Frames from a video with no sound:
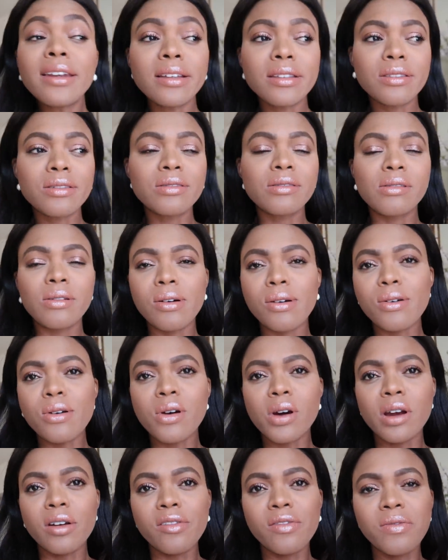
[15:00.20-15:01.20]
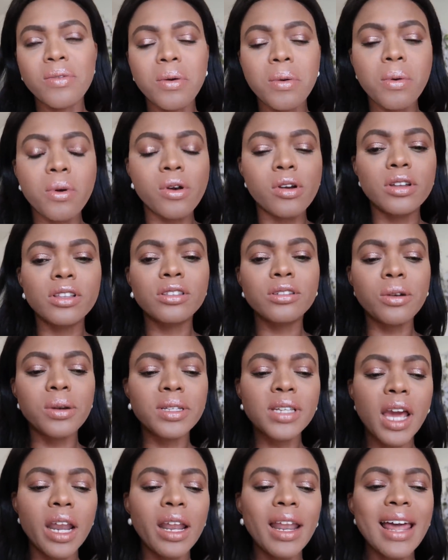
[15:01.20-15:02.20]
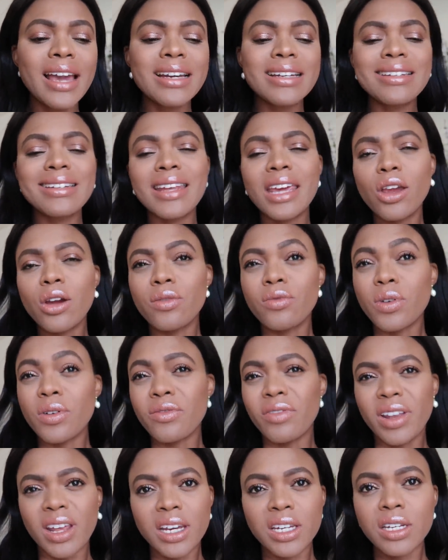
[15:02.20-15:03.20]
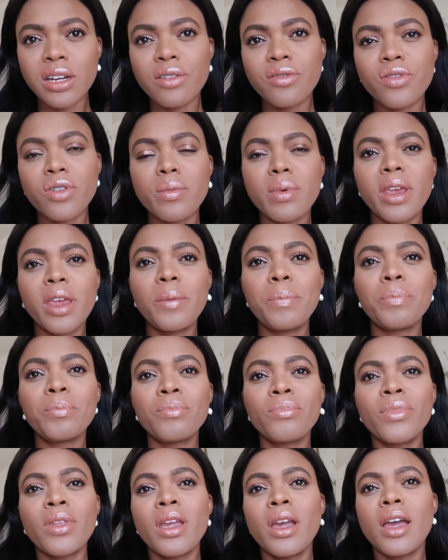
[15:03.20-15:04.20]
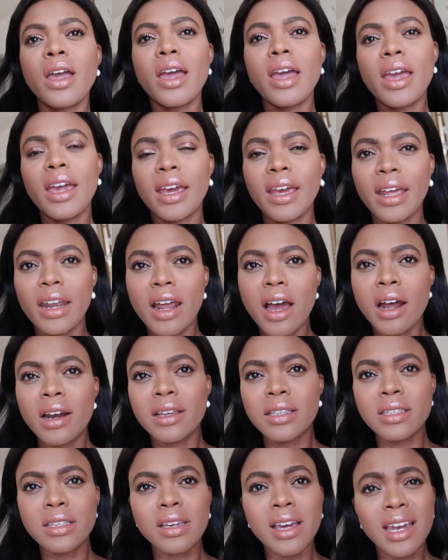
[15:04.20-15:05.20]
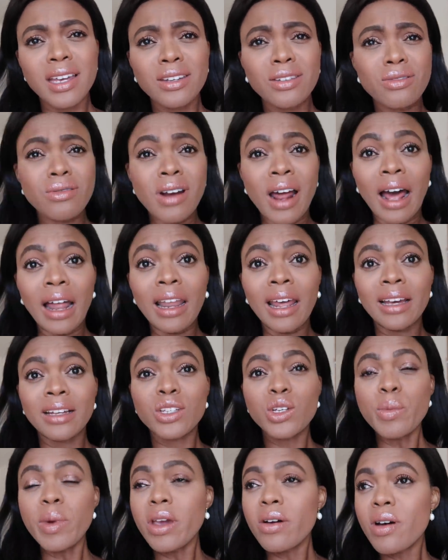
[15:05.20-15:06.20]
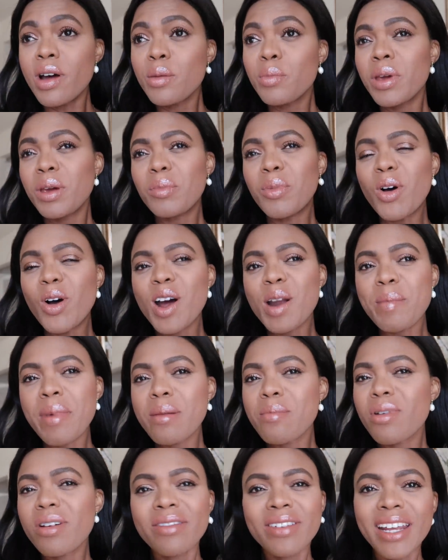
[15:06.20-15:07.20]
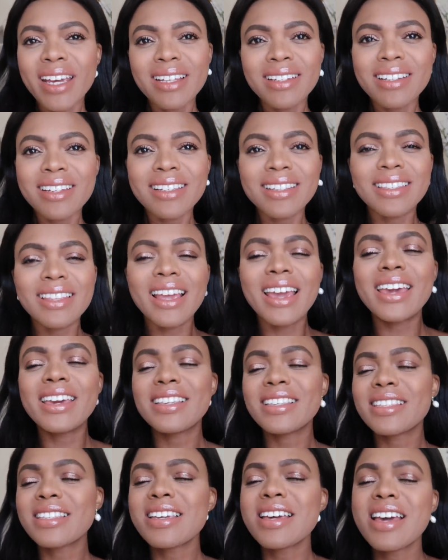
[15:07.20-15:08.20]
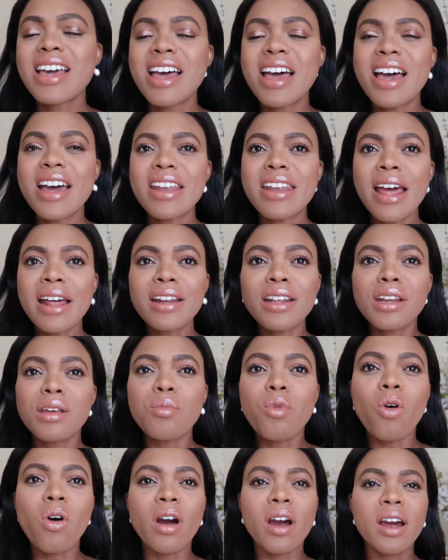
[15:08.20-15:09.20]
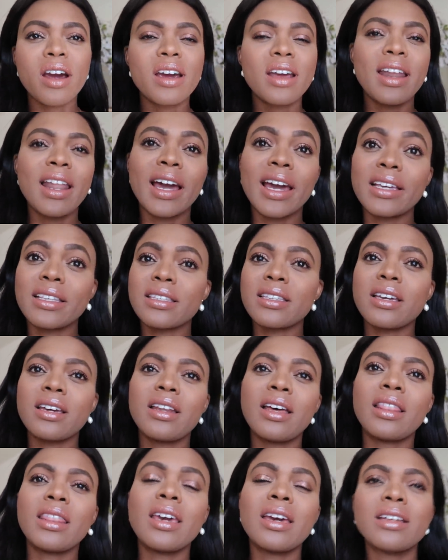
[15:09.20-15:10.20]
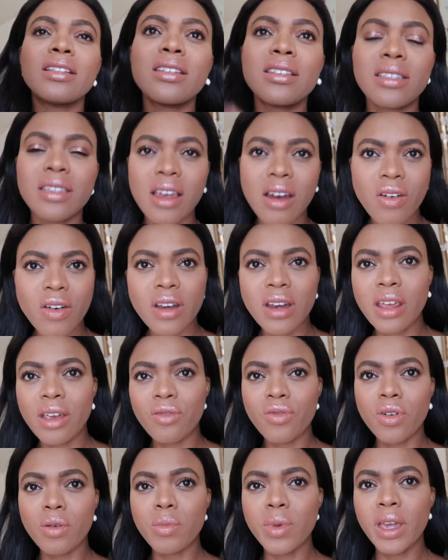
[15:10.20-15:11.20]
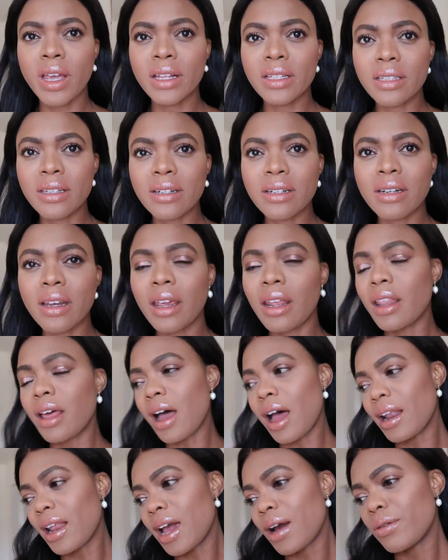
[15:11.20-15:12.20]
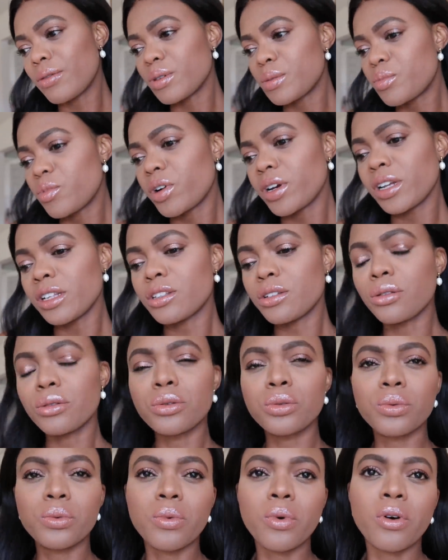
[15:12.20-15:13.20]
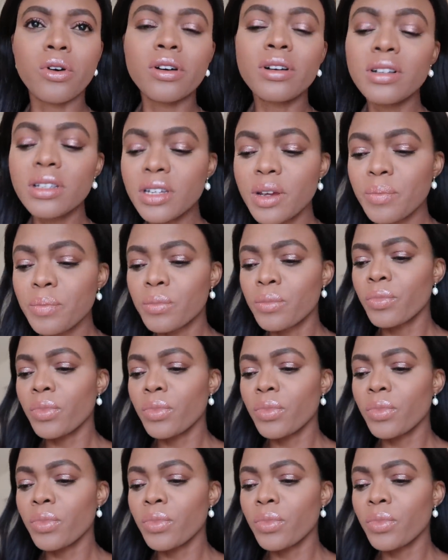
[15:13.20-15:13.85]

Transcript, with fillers: need to go going forward. So it's kind of like a day of reflection for me. And honestly, I do not like to be around people on my birthday these days. Not anymore. Like I said, I think it's a sacred day for me. It's a day that I was born into this world,